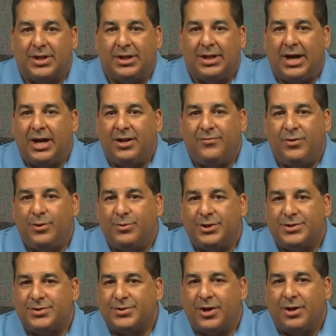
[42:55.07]
a lot of you
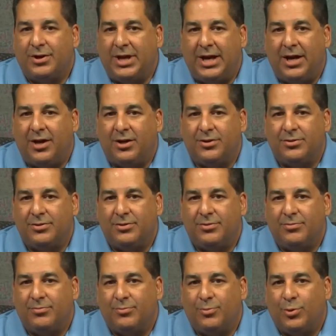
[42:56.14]
that start out,
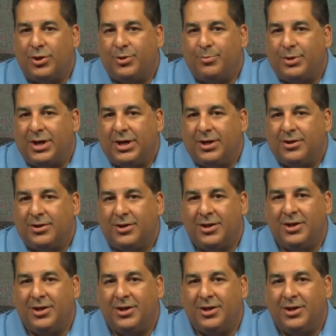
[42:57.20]
one of my